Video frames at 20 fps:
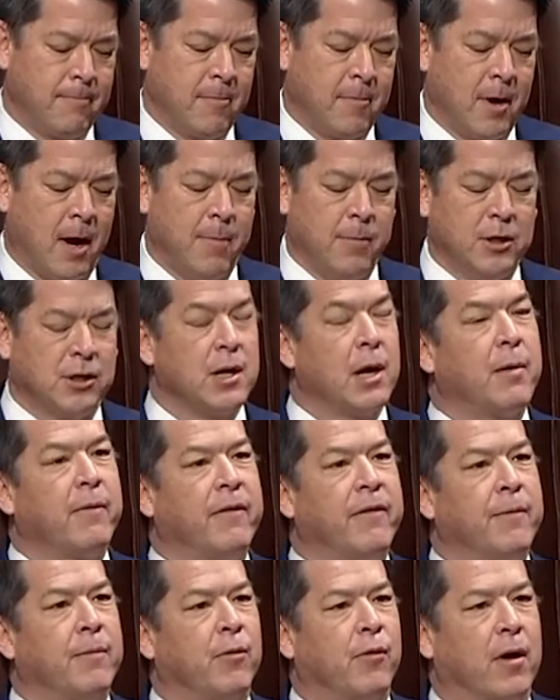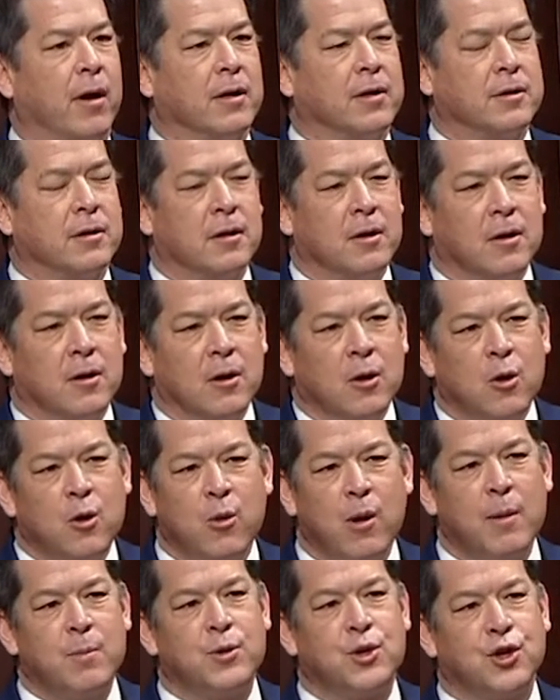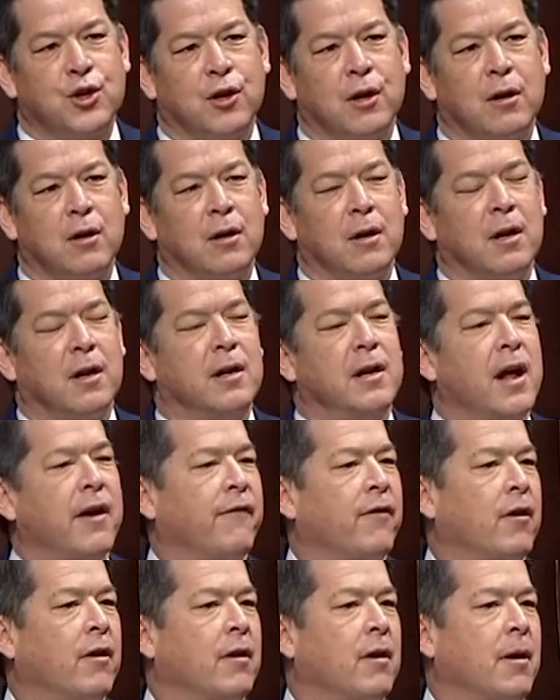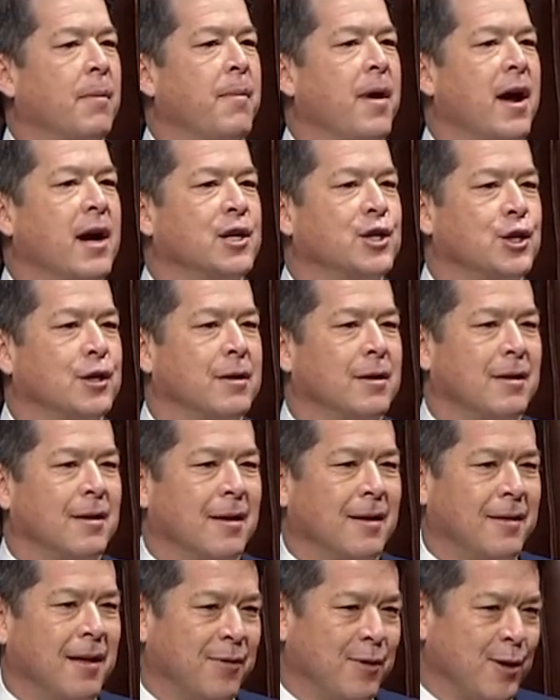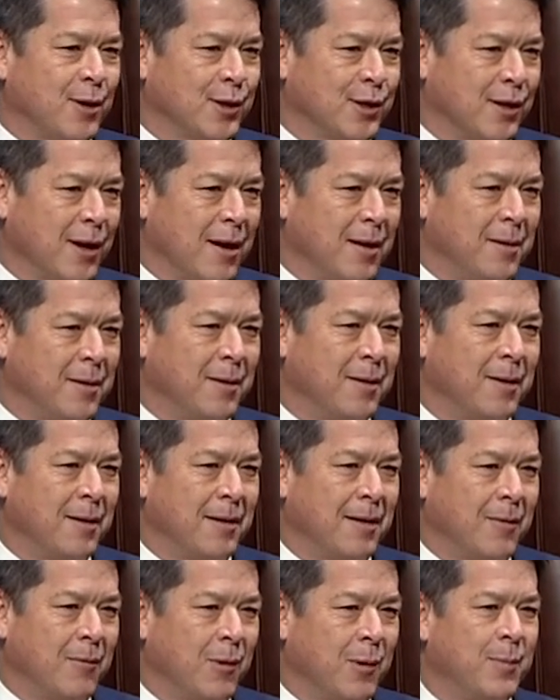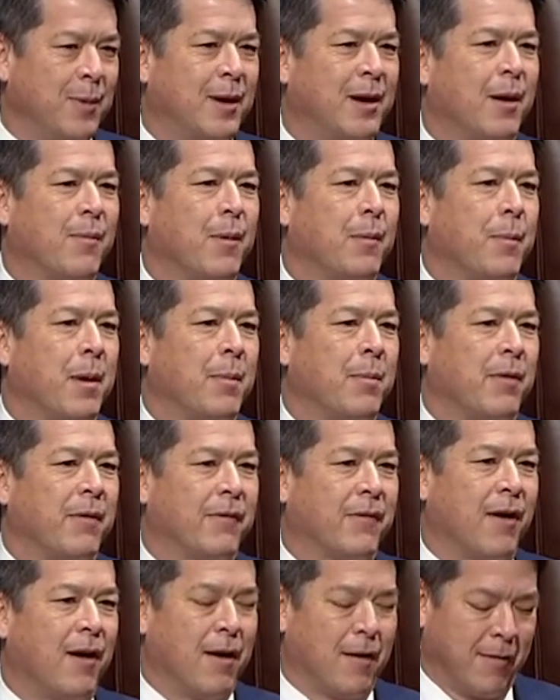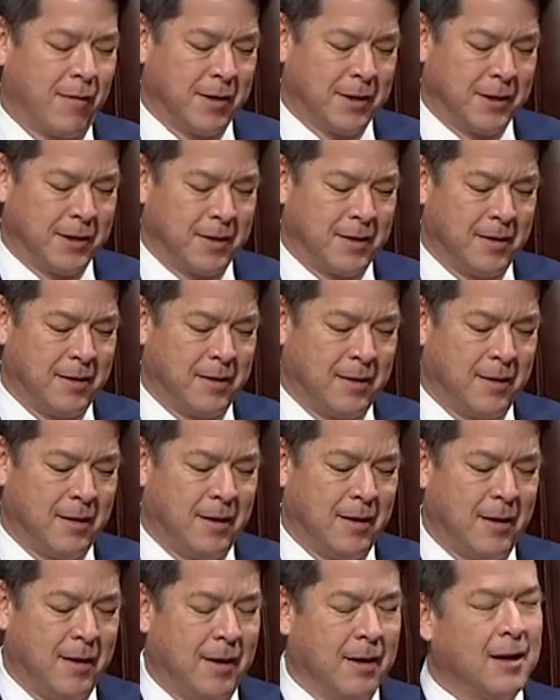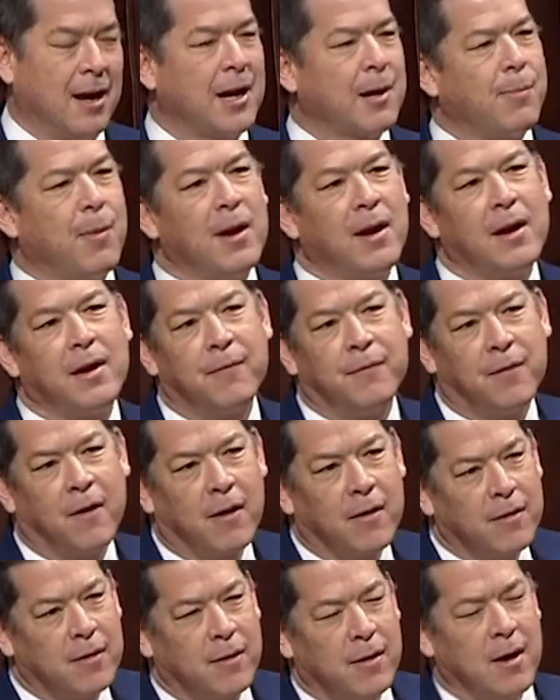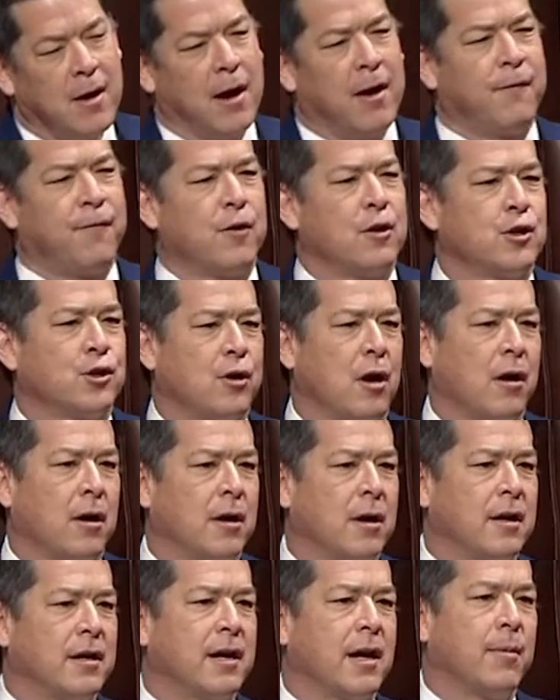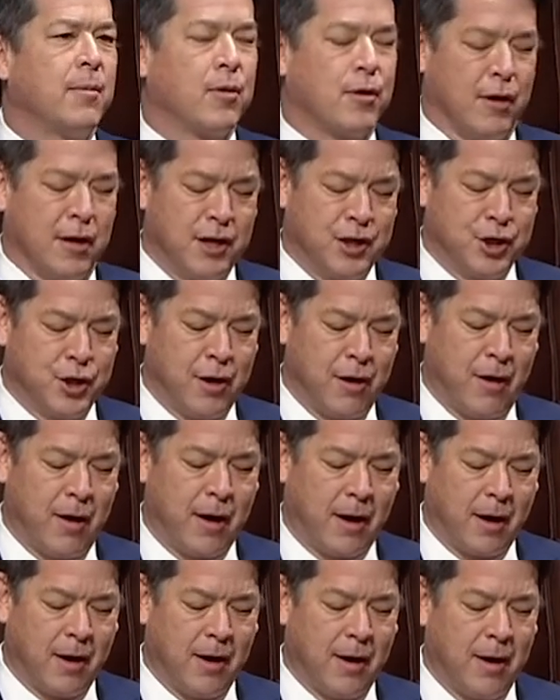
I'm the son of immigrants who I'm sure never imagined that their son would become a member of Congress. Like my late father, I first started in chemical engineering,